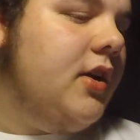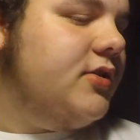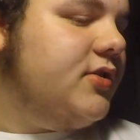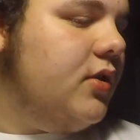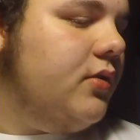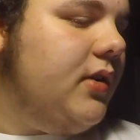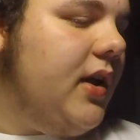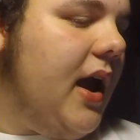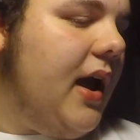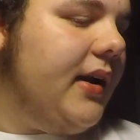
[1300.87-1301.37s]

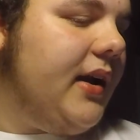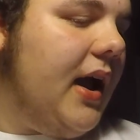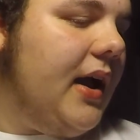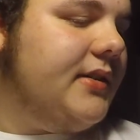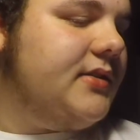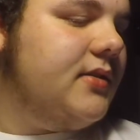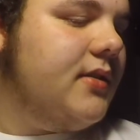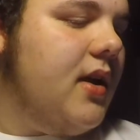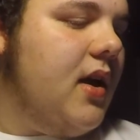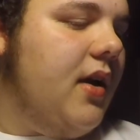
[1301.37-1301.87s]
So yeah,
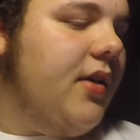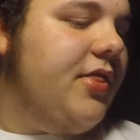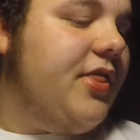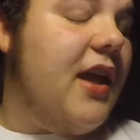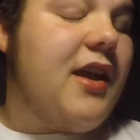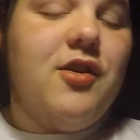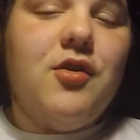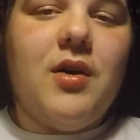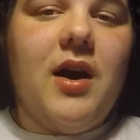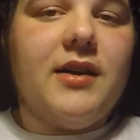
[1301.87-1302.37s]
guys,
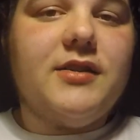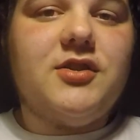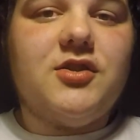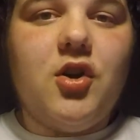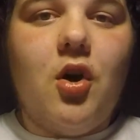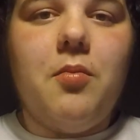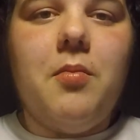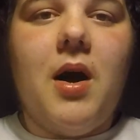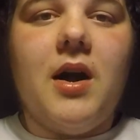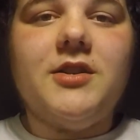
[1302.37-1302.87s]
thank you guys
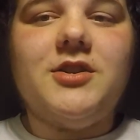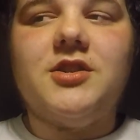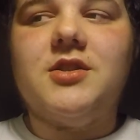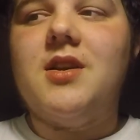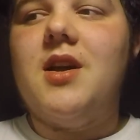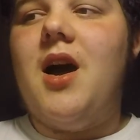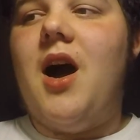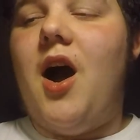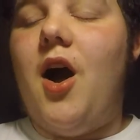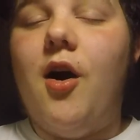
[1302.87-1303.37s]
so much.